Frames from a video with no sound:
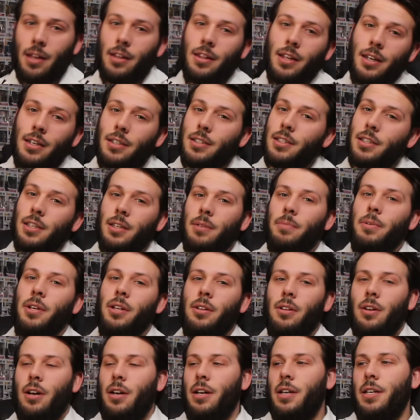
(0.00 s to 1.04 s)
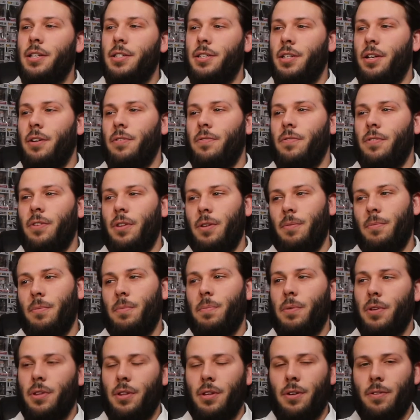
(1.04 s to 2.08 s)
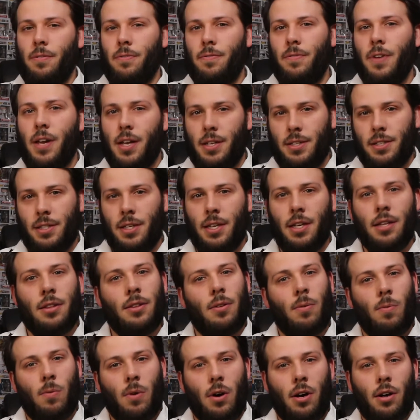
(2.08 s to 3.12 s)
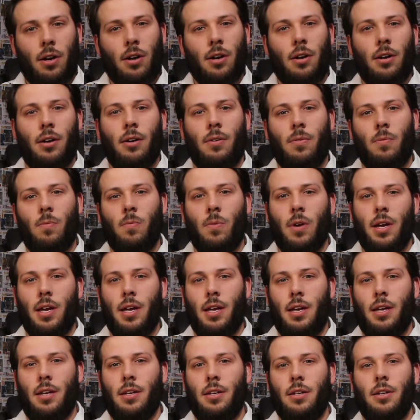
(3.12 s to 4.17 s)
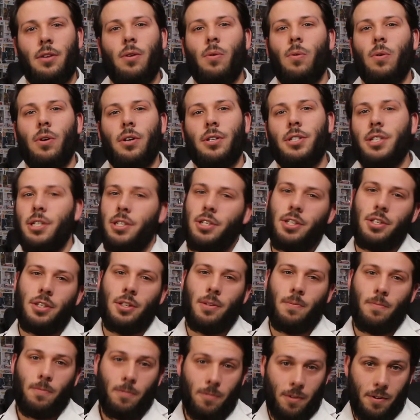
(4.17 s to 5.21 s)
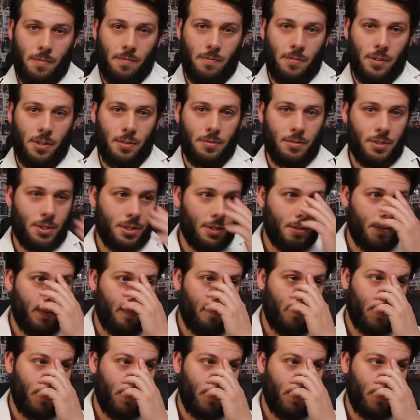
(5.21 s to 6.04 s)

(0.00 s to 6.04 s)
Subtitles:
Then it's going to be a lot easier for them to put their face in the water when you're teaching them front floats.